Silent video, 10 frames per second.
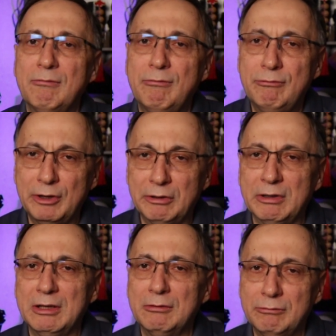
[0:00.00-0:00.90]

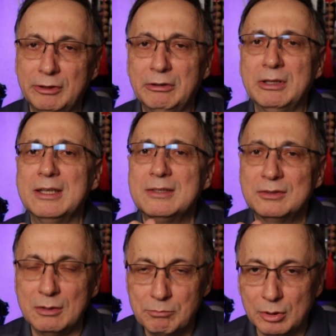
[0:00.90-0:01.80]
very, very
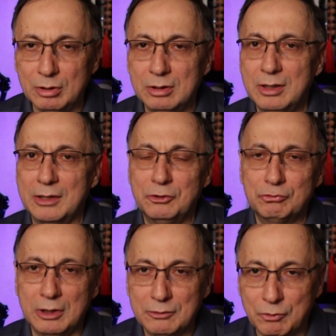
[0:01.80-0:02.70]
simple and
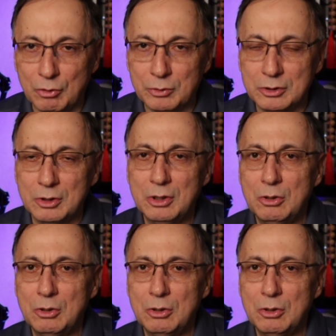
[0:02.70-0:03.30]
straightforward